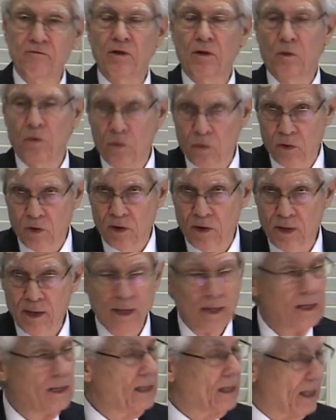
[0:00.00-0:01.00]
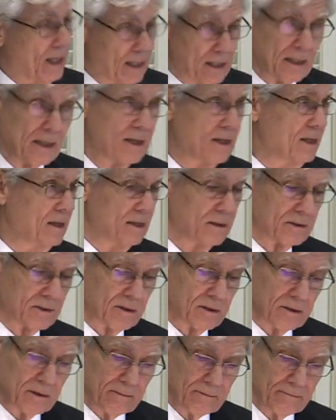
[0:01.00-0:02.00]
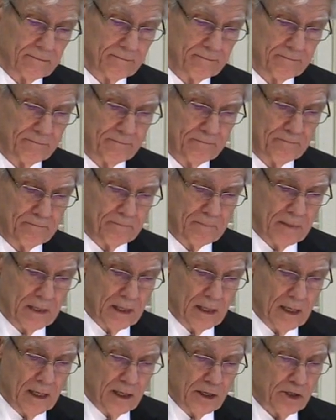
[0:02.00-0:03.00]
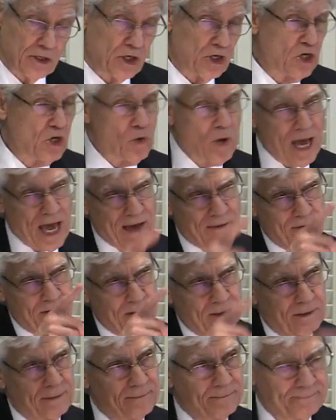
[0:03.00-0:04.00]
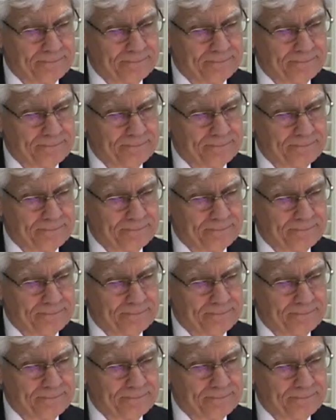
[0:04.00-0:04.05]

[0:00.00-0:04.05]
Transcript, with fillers: the Lord, and it is. Do you have it?